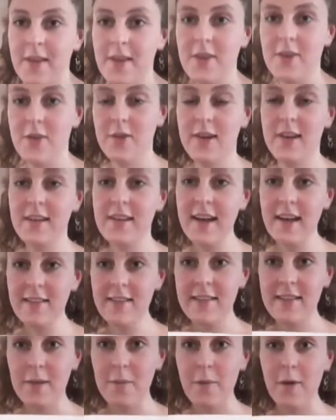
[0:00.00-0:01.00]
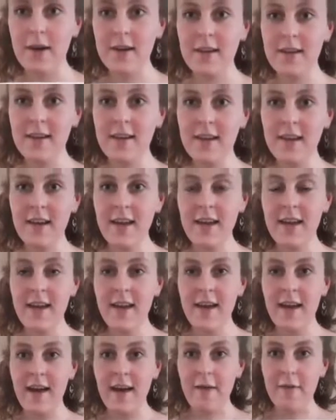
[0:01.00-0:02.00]
You can tell someone
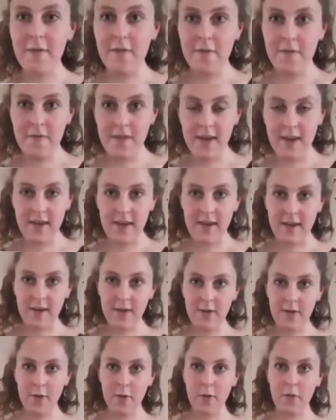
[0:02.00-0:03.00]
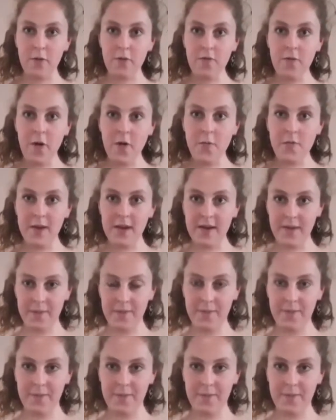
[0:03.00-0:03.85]
a fear or phobia.